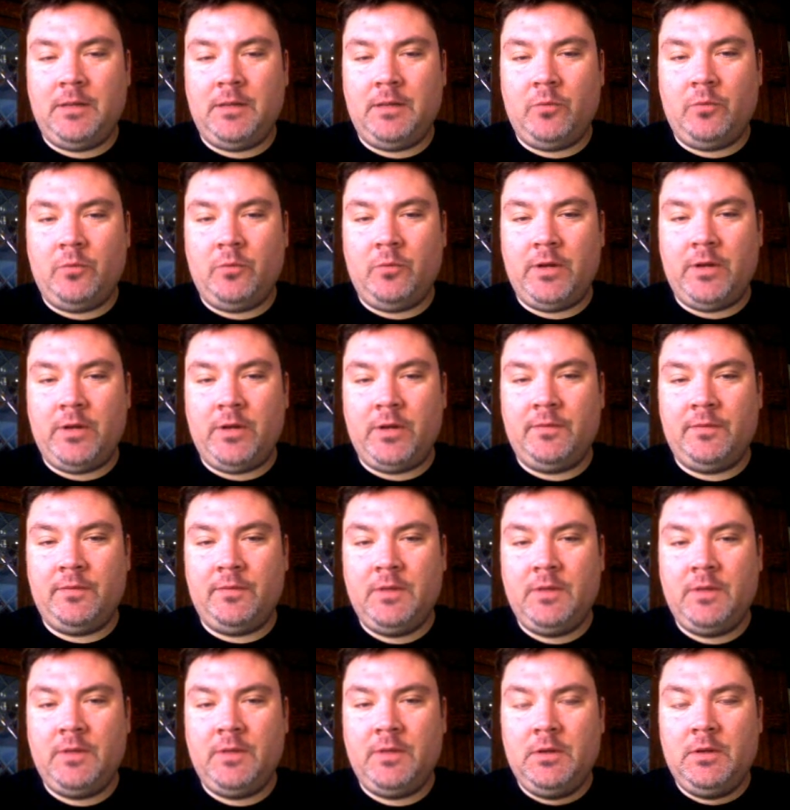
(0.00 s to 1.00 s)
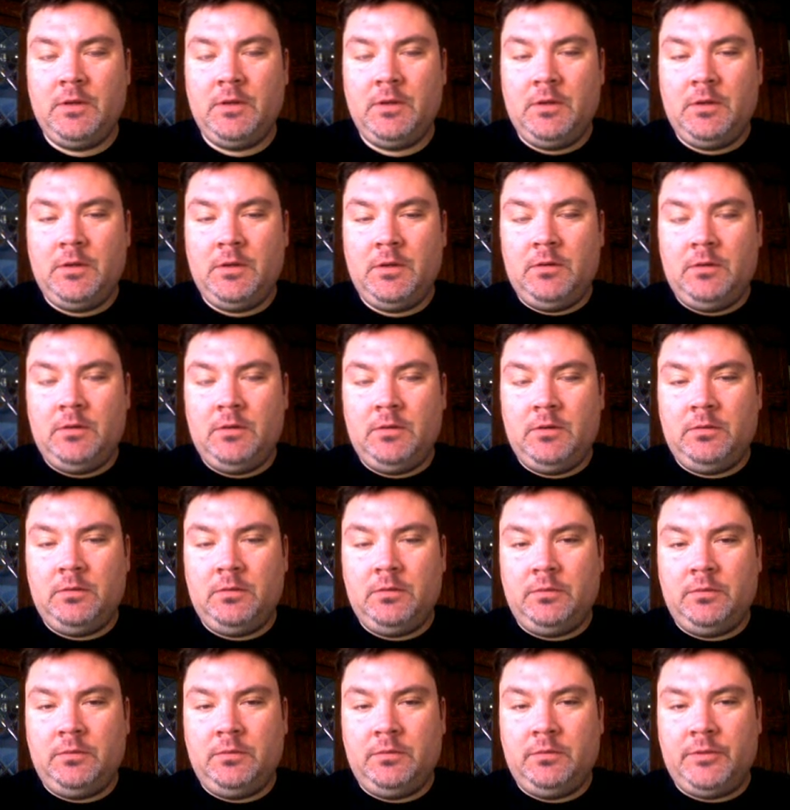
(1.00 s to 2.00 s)
one of
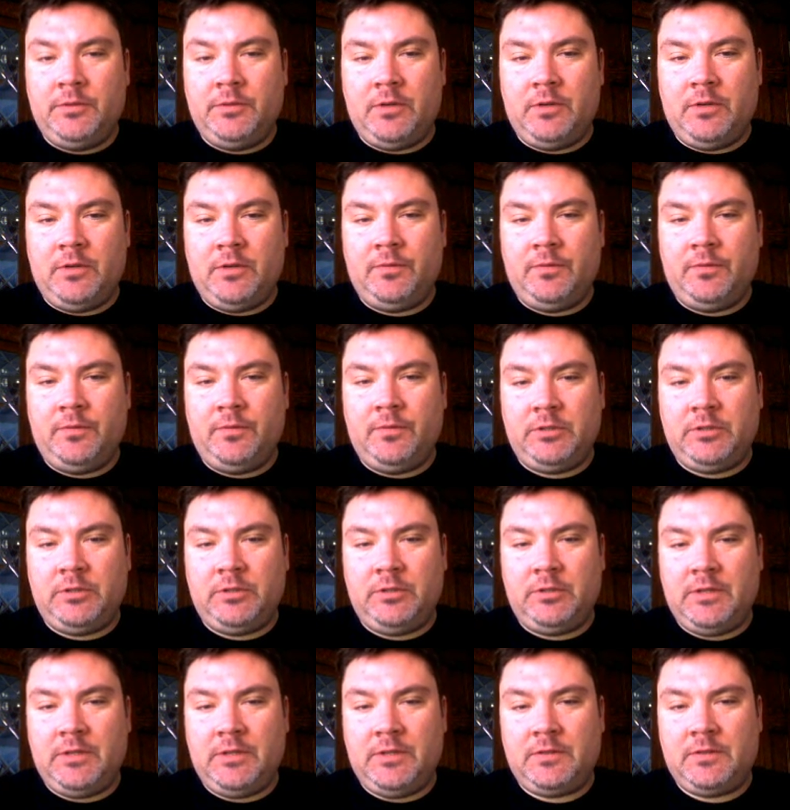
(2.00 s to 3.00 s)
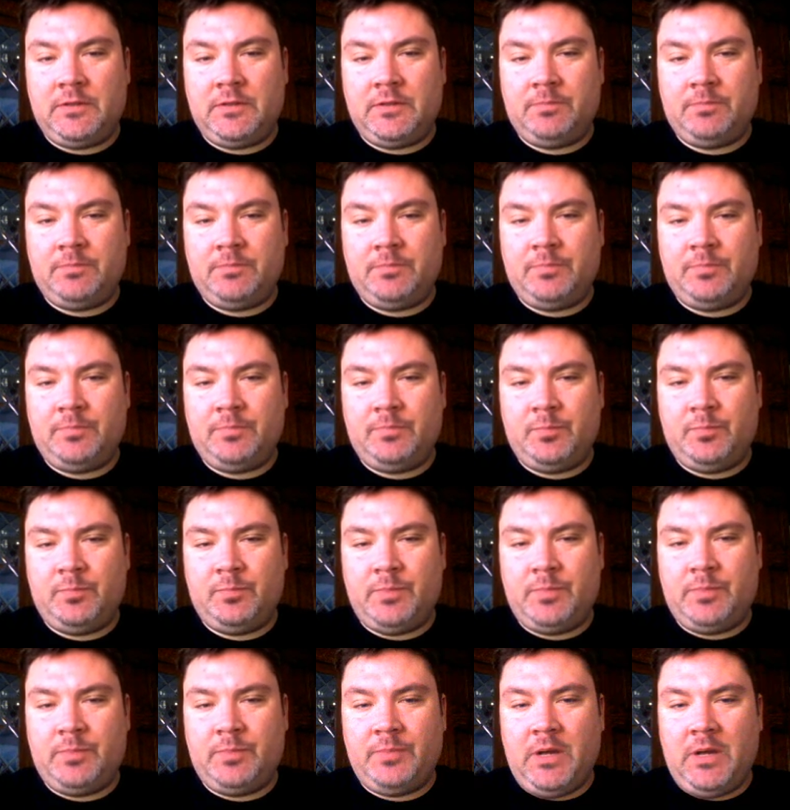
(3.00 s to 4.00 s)
Lucio Fulci's
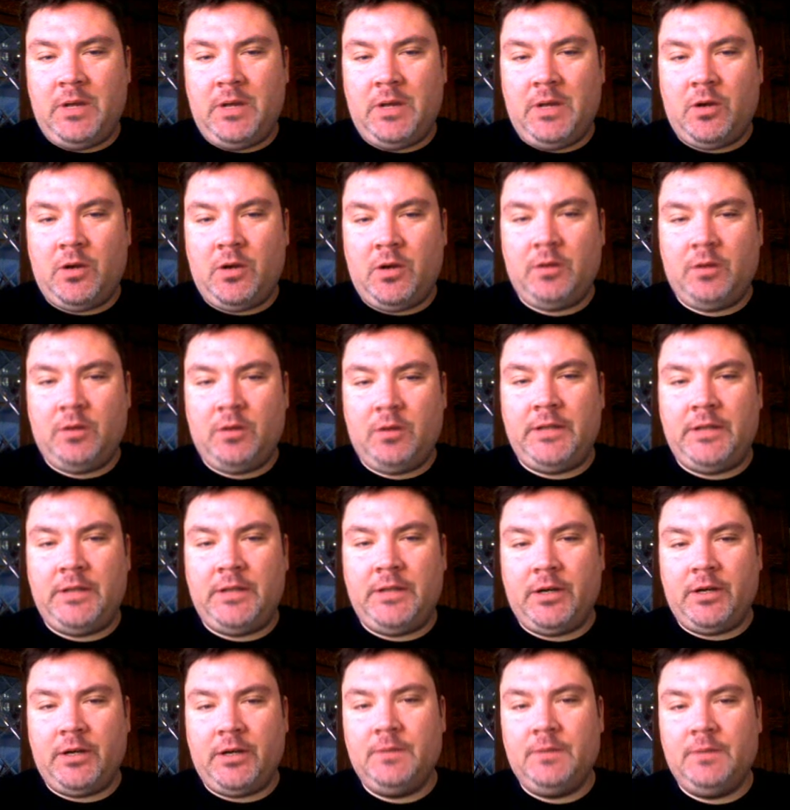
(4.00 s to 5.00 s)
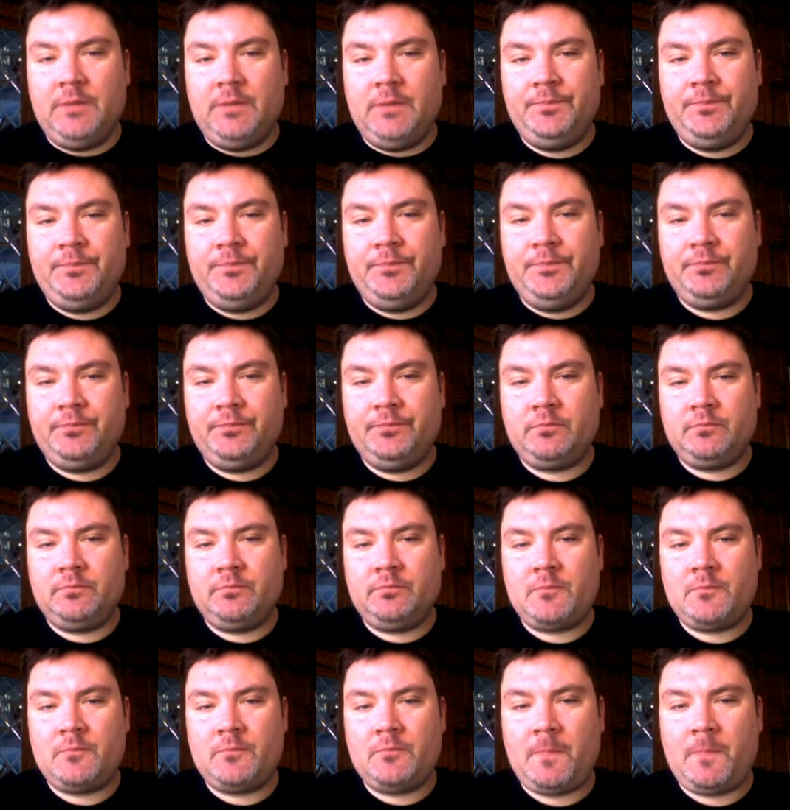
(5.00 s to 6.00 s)
earlier
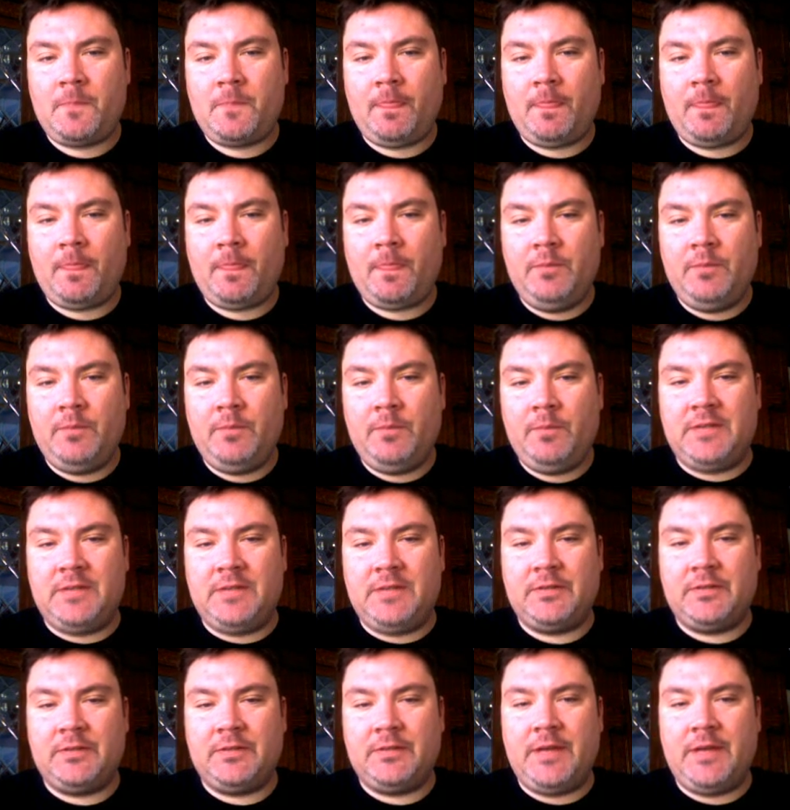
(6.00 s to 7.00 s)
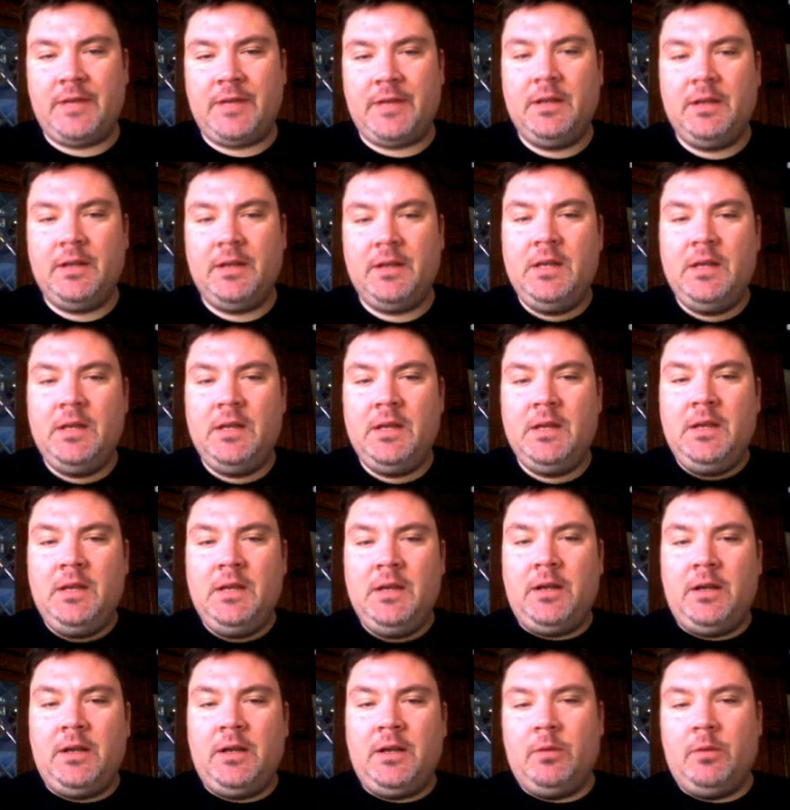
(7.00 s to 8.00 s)
pieces that
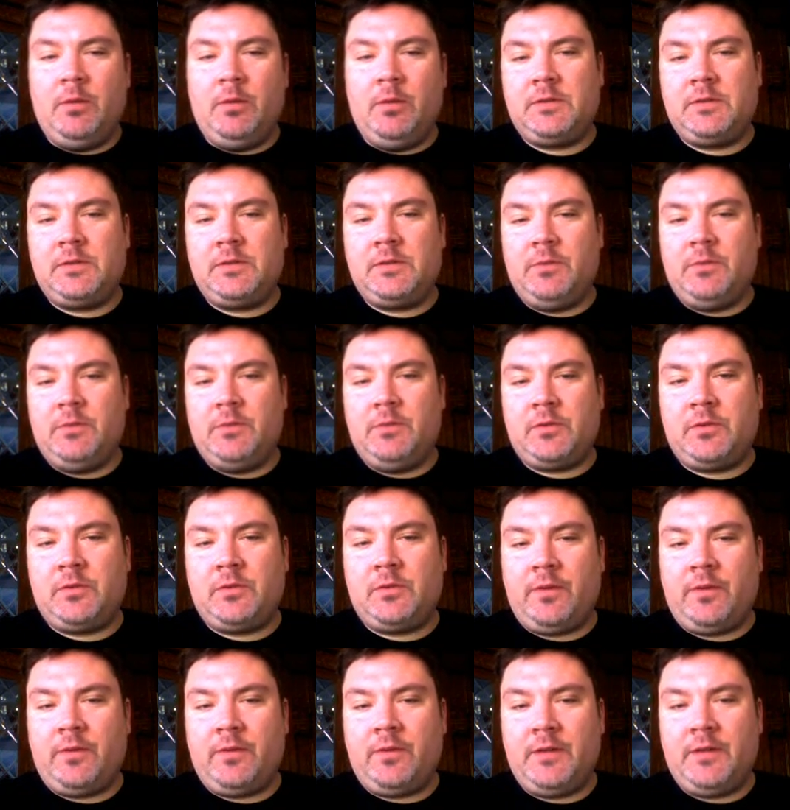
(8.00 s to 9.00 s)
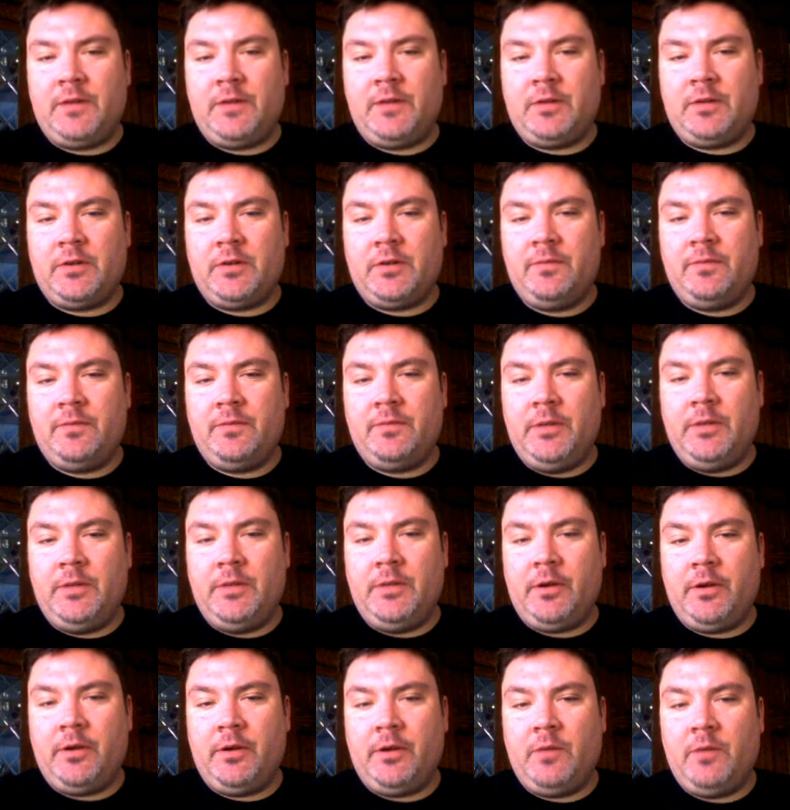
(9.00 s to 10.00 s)
I know most horror fans are
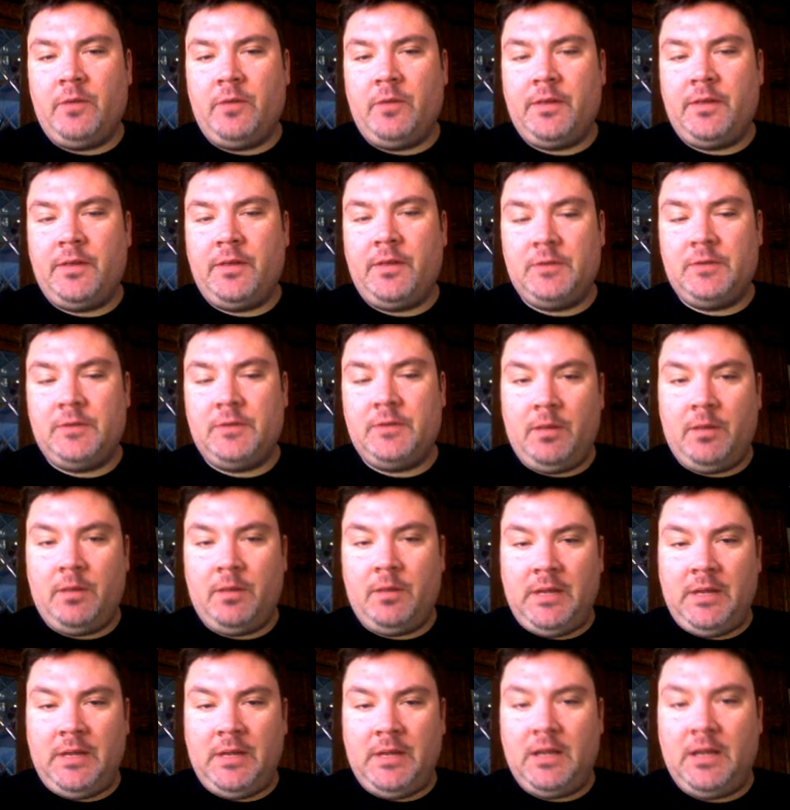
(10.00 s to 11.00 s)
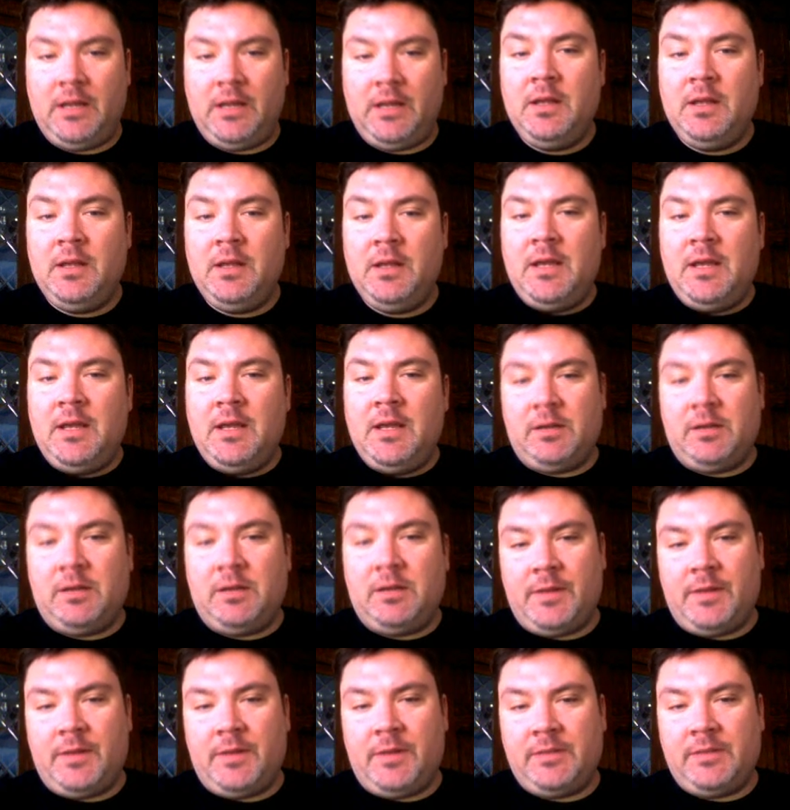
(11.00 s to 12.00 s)
familiar with: Zombie, House
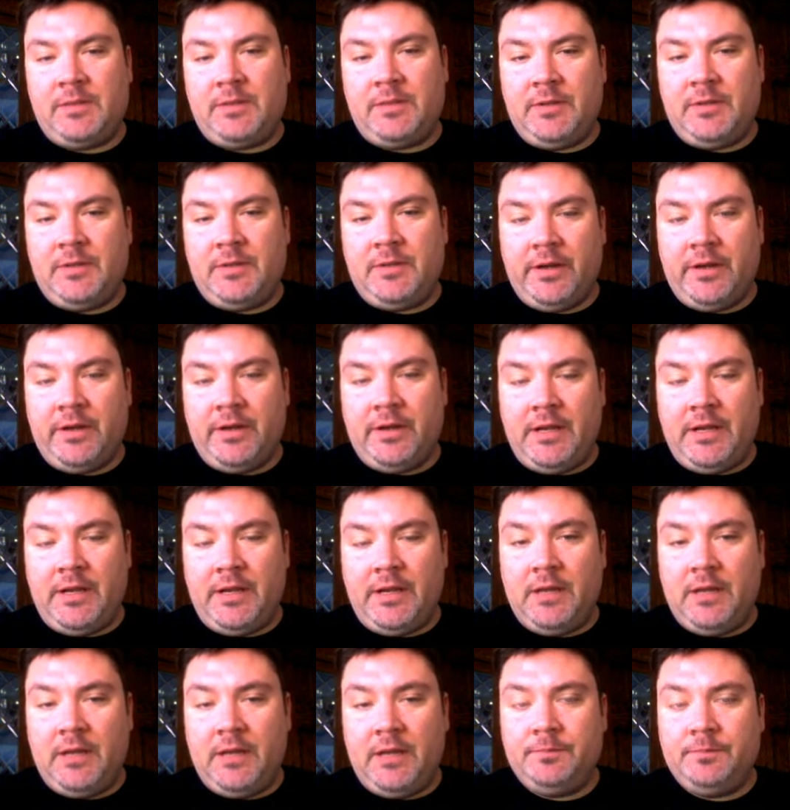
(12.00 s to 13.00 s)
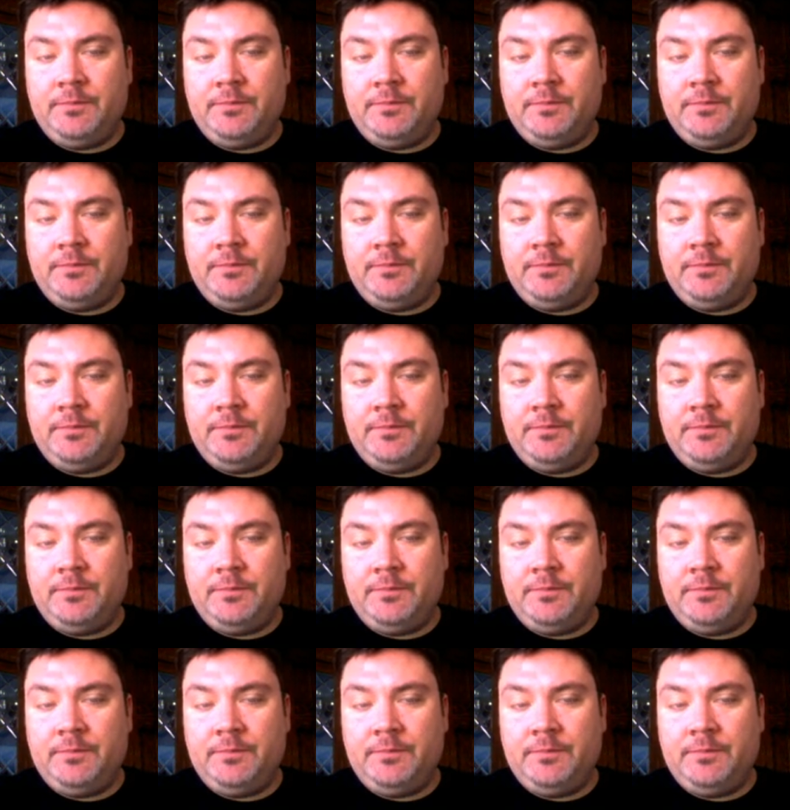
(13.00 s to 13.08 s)
by the Cemetery,